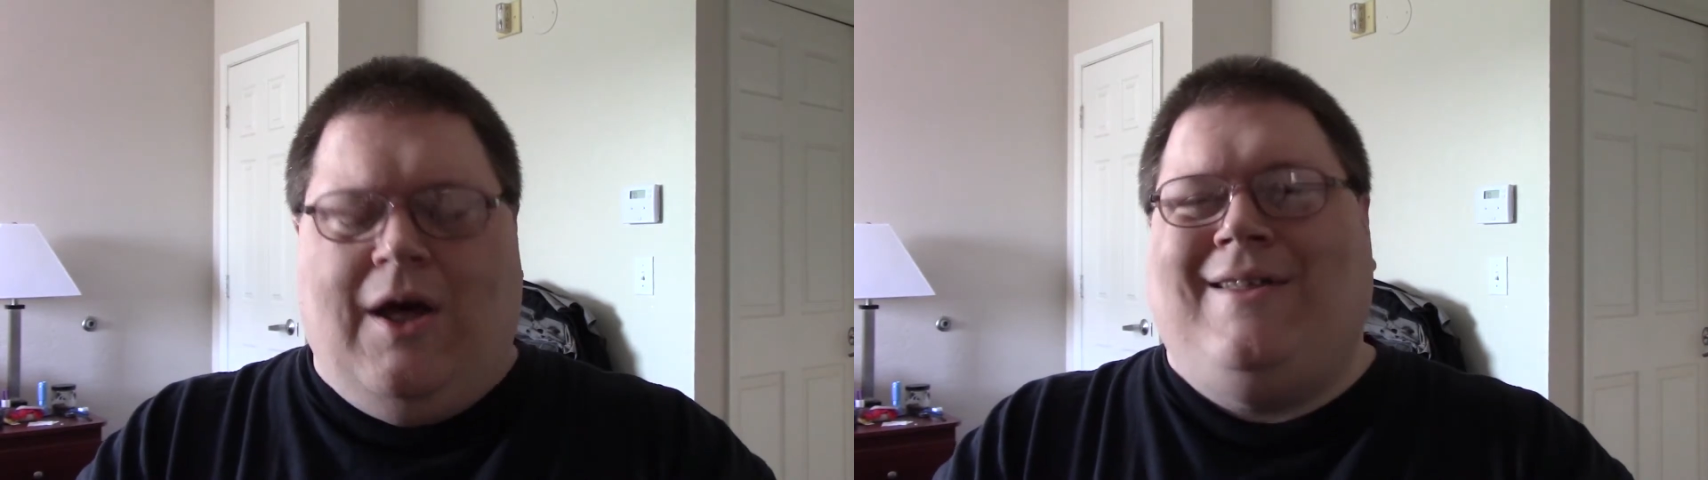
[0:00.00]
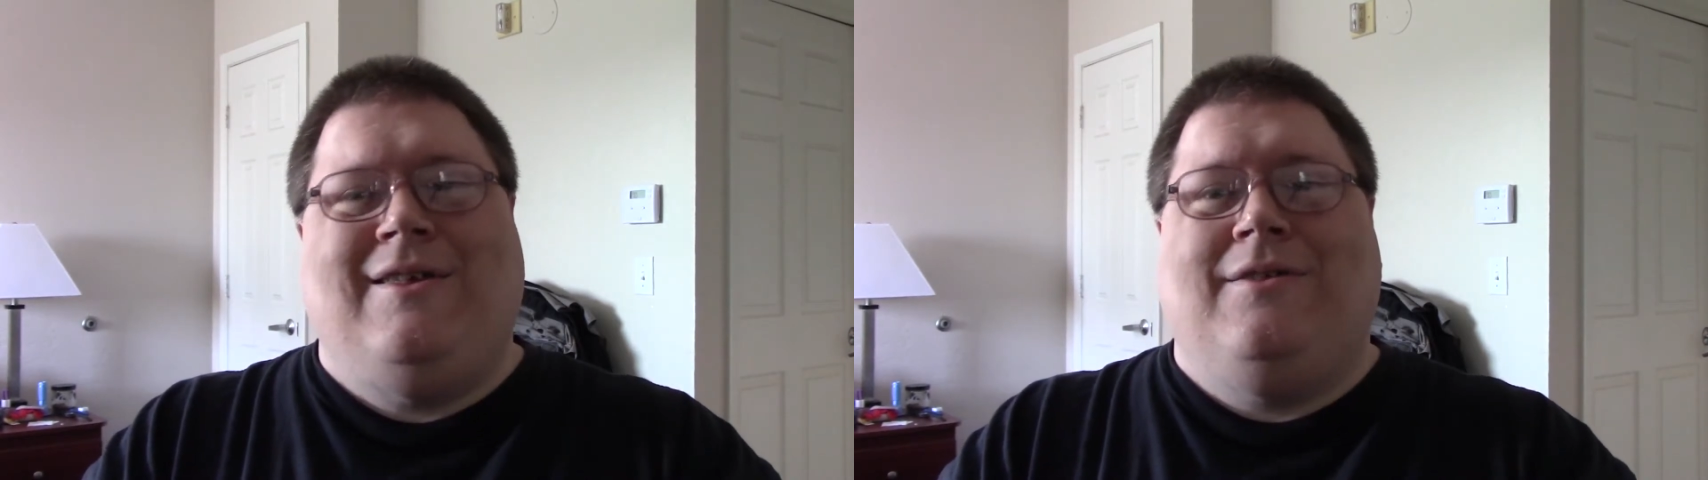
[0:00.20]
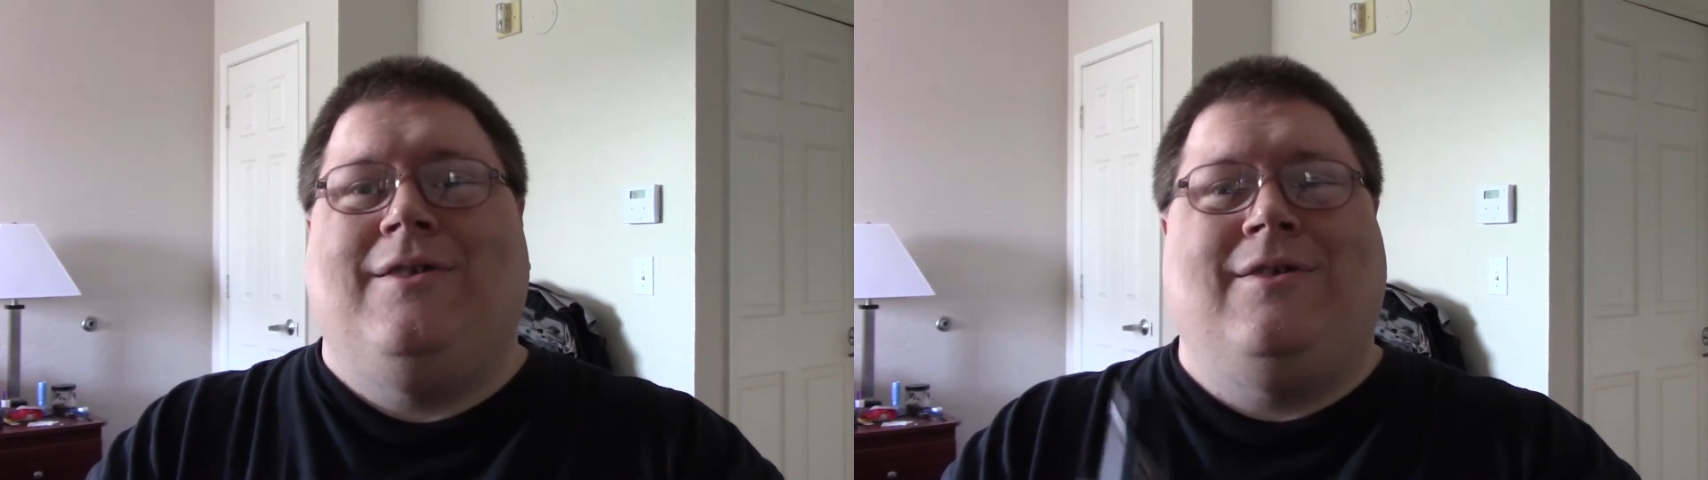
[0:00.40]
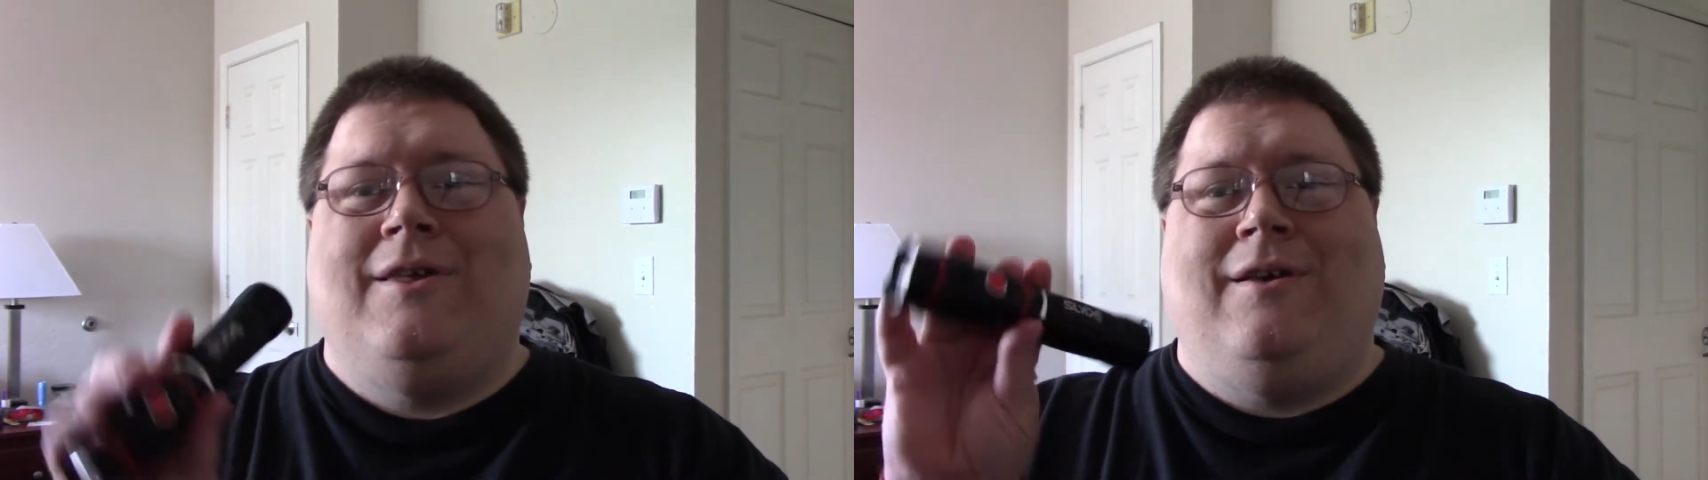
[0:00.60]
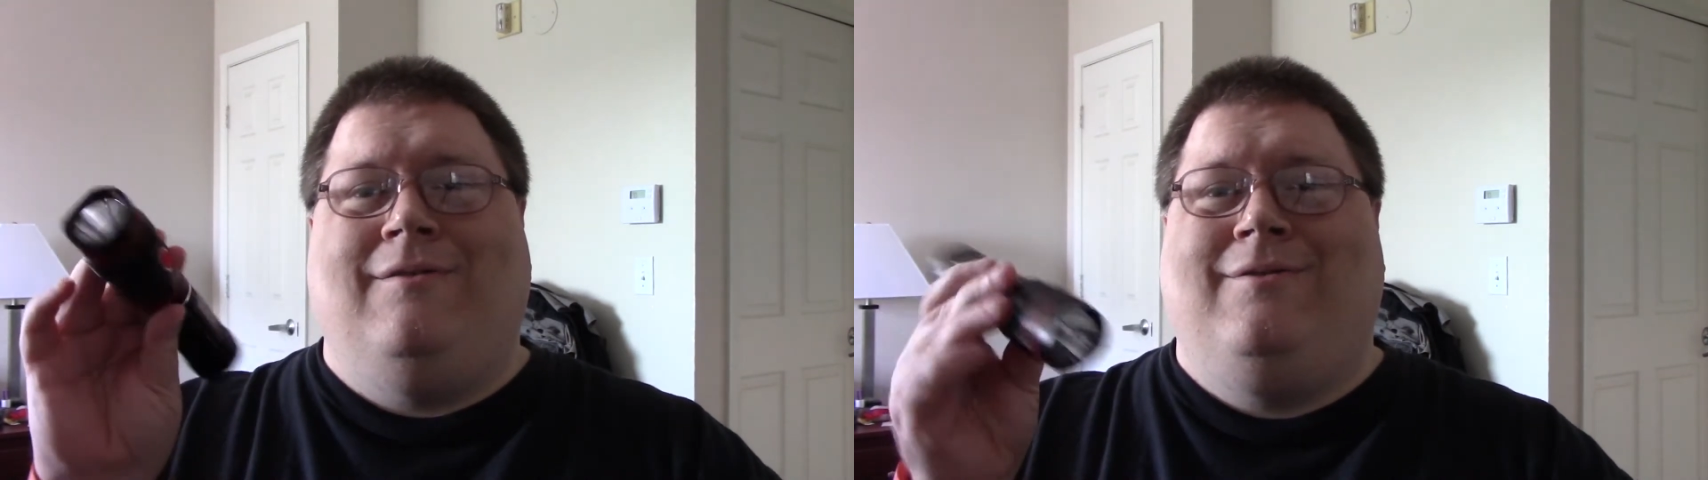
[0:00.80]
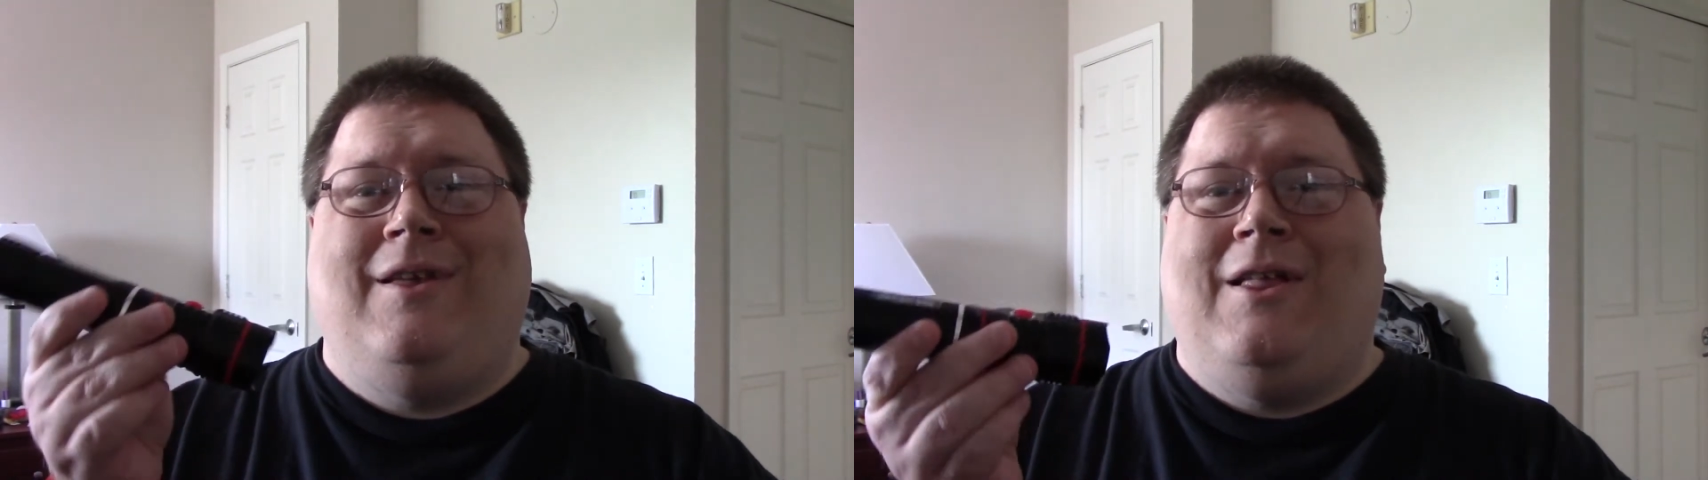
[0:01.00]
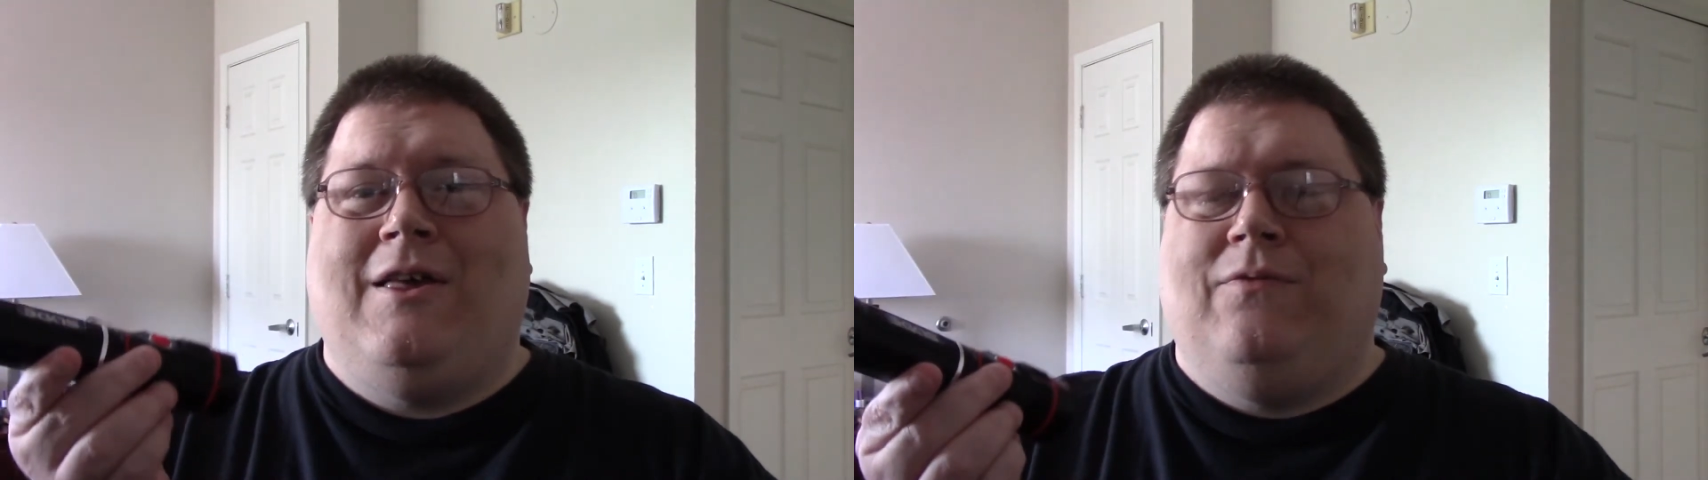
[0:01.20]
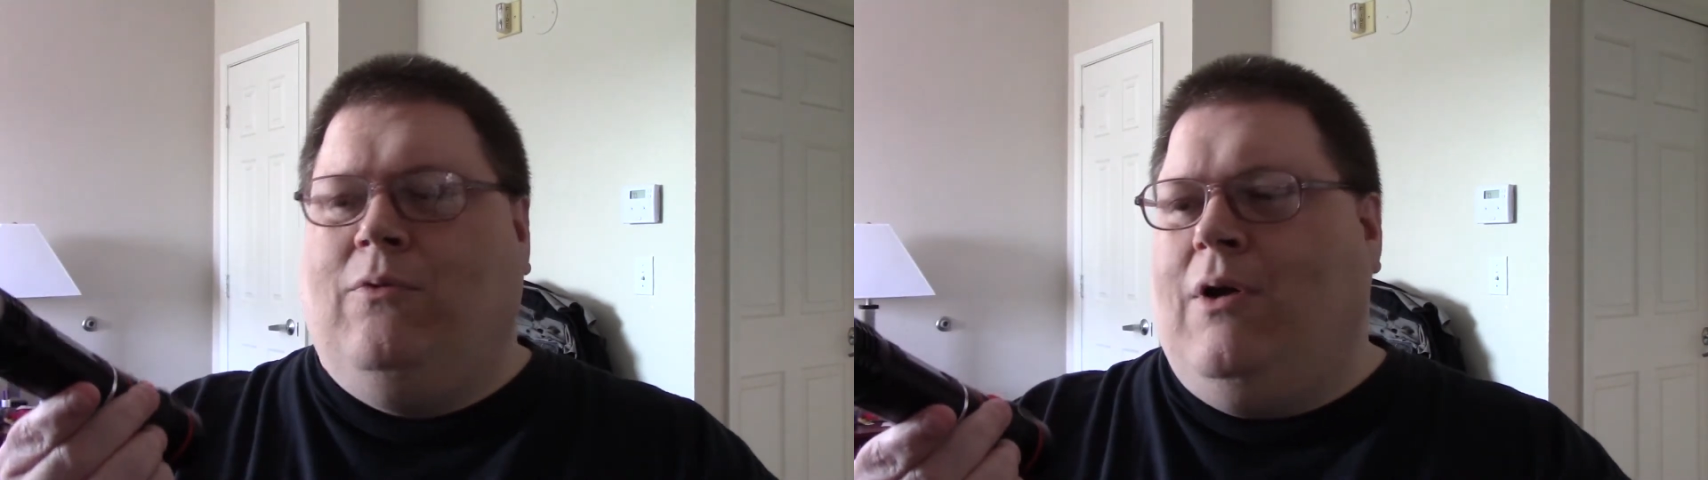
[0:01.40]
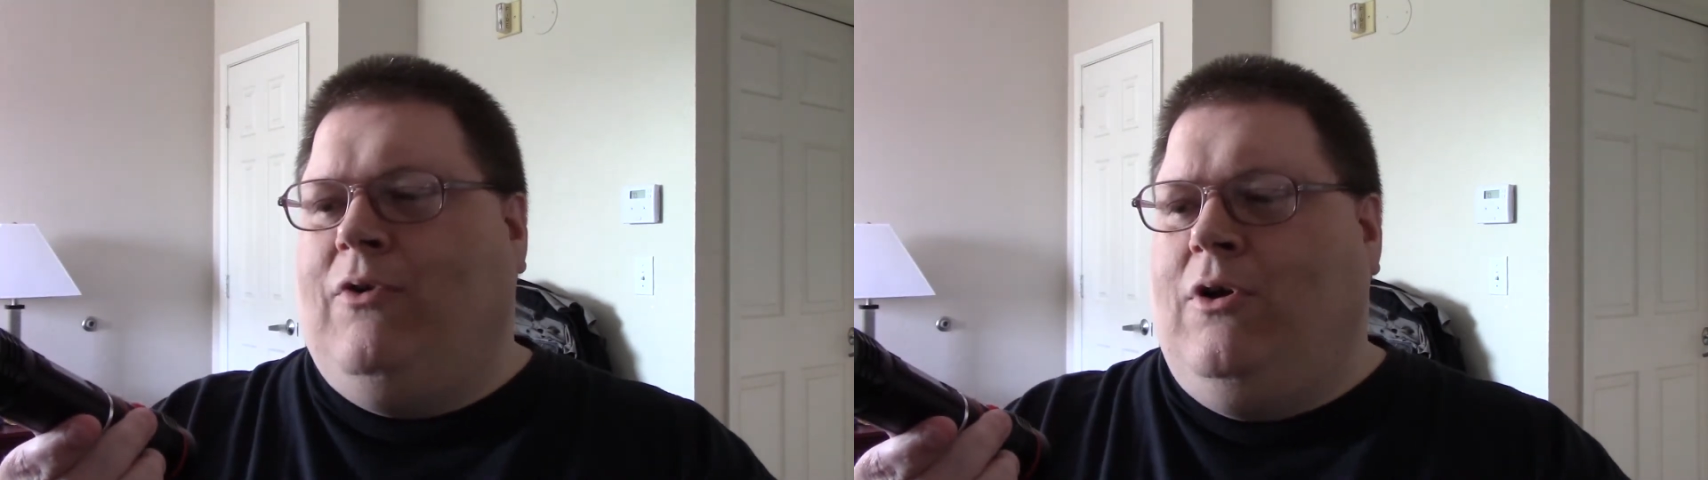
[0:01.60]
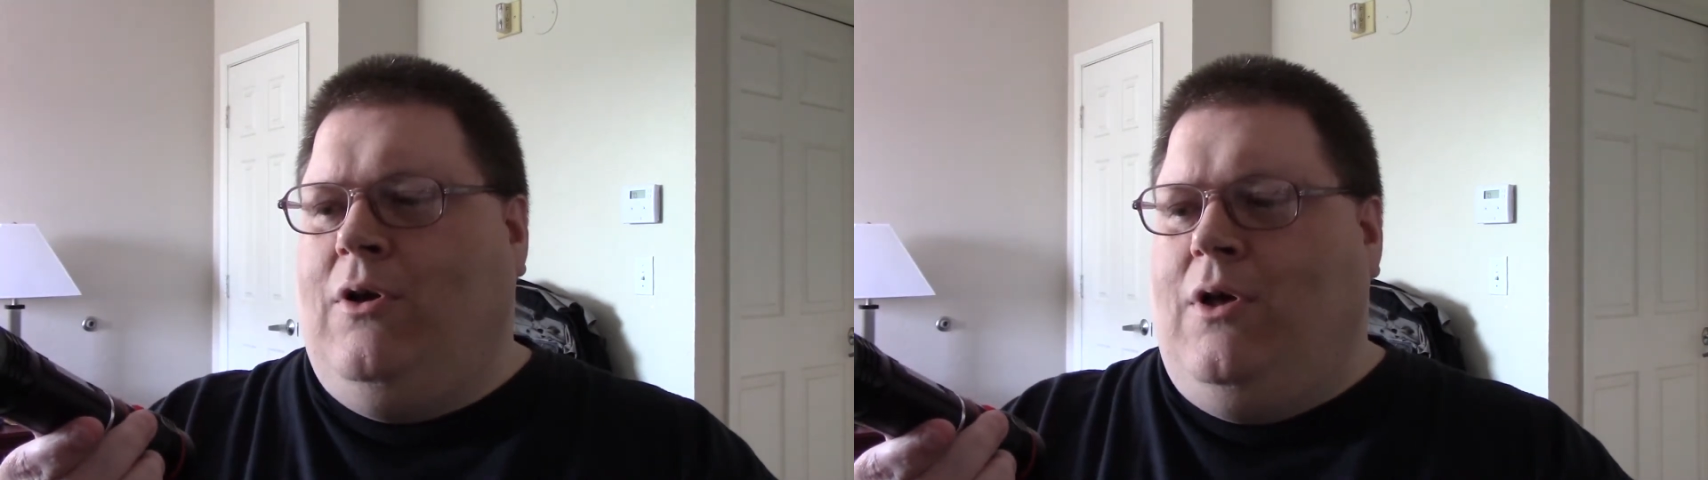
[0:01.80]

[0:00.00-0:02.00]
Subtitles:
this thing, it lasts forever.